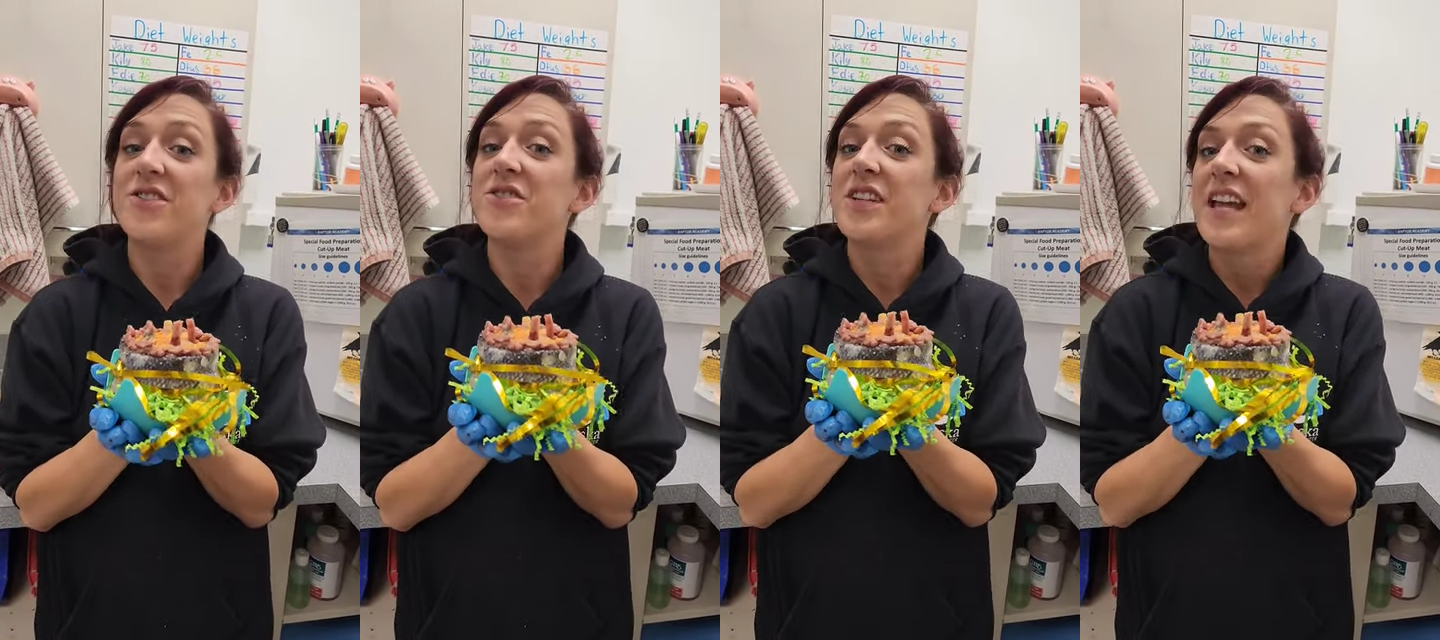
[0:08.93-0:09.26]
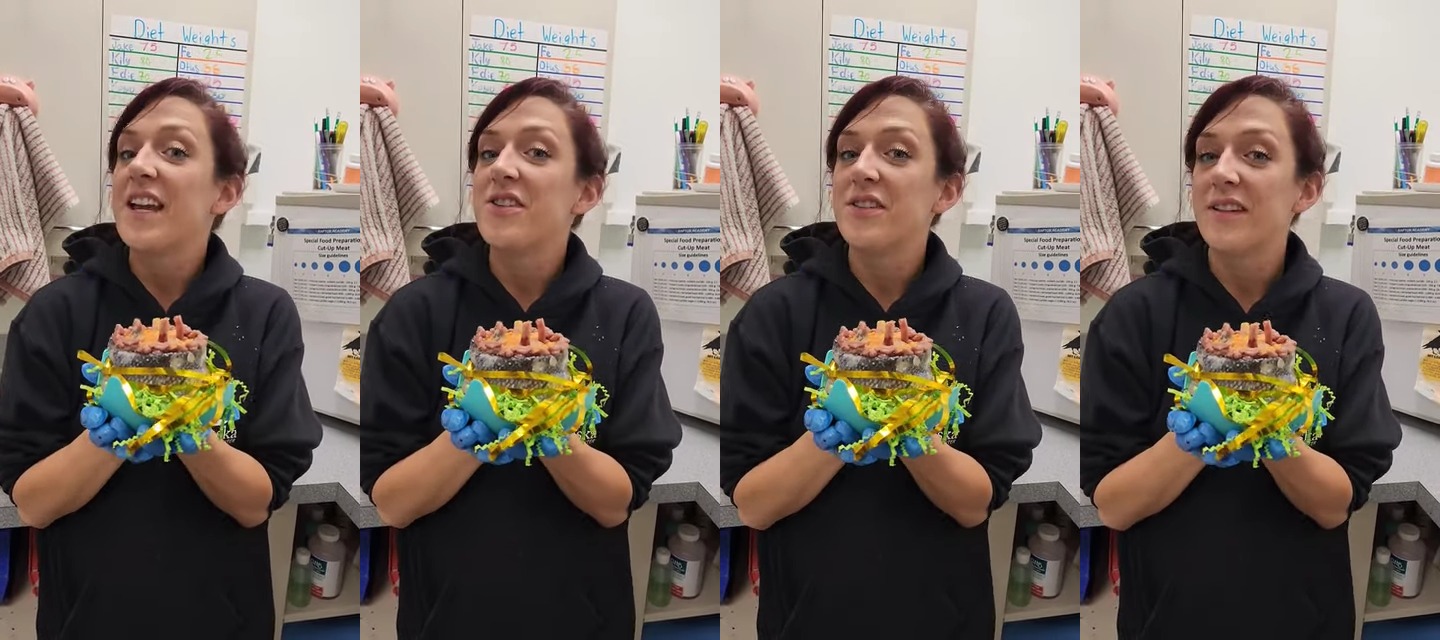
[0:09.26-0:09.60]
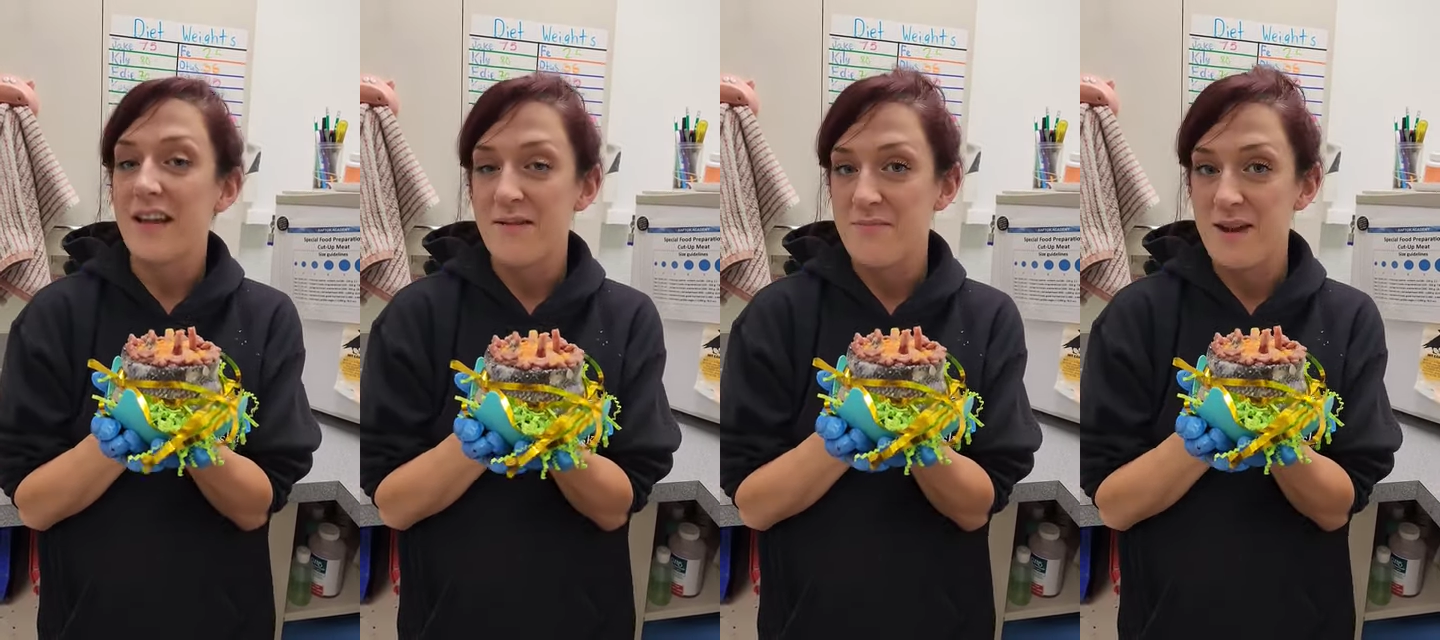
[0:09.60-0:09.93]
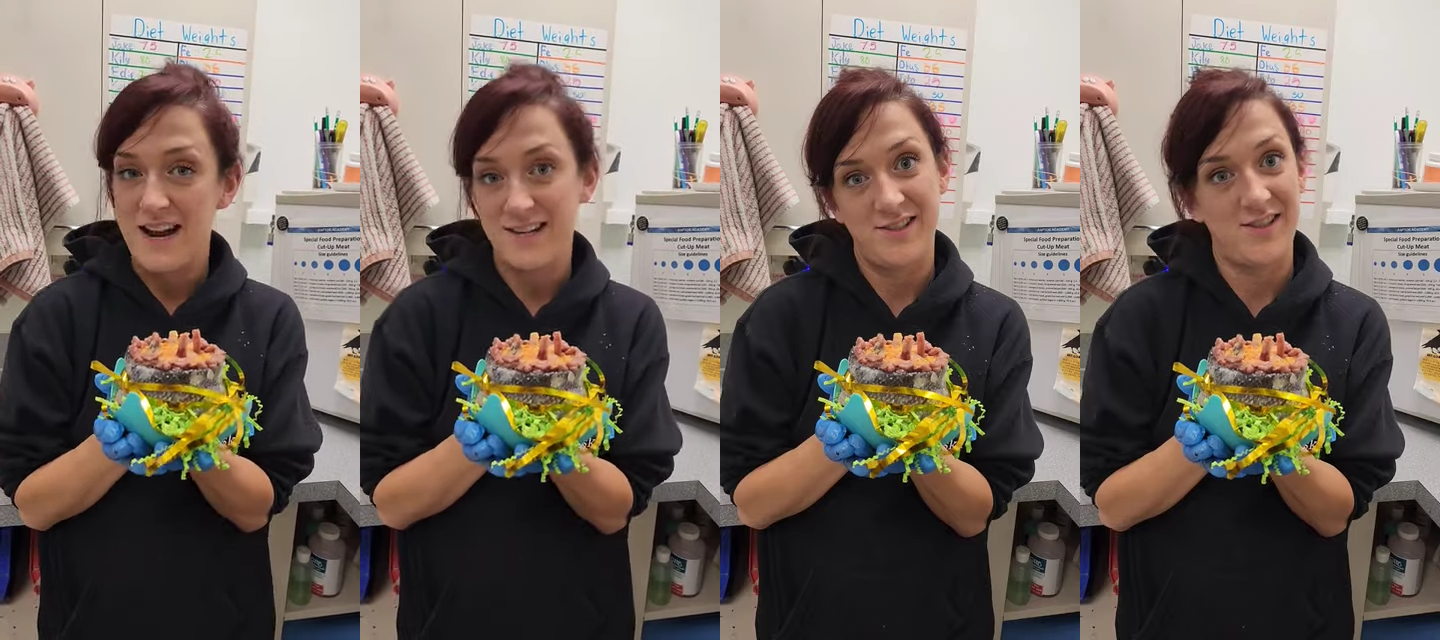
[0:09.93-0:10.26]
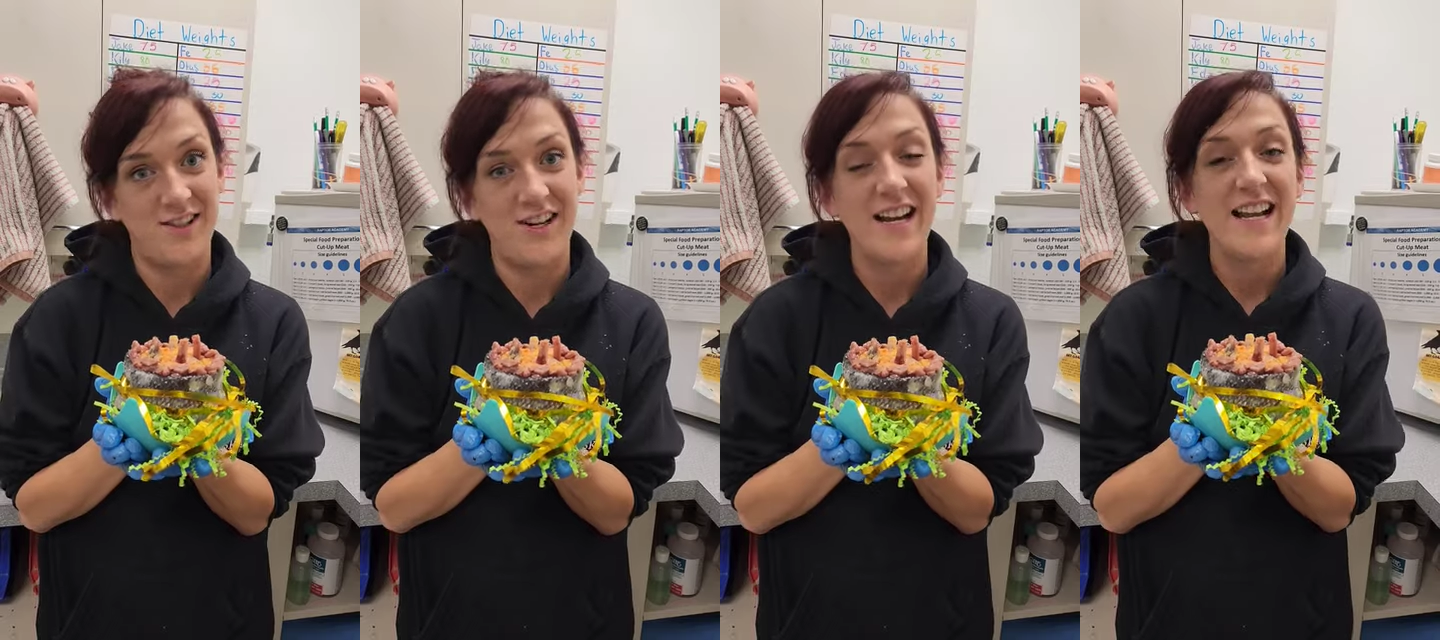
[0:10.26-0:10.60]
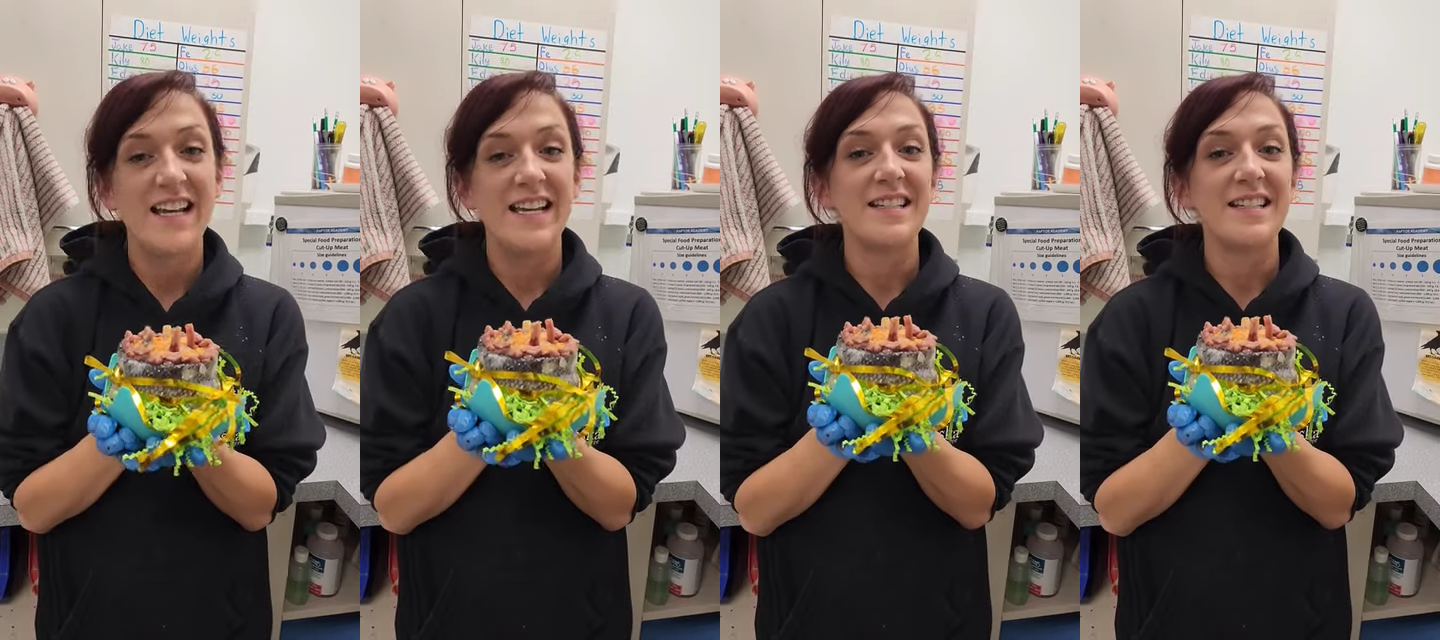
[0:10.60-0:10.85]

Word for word: education ambassador.